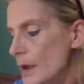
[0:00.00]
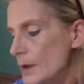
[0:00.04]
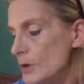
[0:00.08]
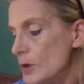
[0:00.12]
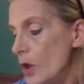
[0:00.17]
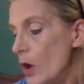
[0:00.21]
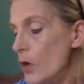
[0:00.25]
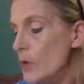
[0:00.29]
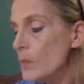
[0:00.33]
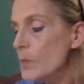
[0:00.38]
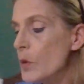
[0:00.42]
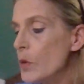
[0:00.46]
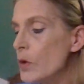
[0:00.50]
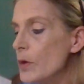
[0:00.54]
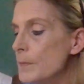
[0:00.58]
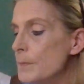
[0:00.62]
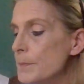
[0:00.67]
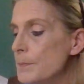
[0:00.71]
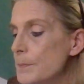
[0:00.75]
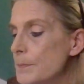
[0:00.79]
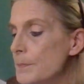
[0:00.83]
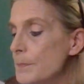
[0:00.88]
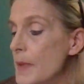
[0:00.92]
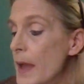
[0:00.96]
"No
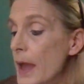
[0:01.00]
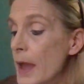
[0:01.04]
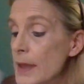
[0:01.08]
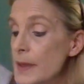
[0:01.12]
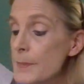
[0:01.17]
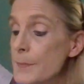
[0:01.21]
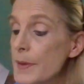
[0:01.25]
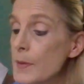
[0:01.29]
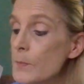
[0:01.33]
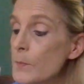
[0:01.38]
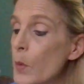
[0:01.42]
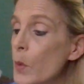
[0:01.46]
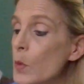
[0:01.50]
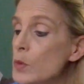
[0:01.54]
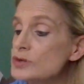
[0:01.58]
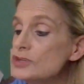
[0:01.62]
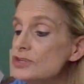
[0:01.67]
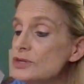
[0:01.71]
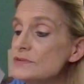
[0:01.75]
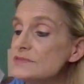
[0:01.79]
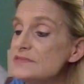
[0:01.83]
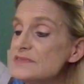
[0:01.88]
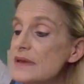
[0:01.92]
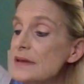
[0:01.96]
more heaping
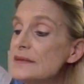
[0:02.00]
portions.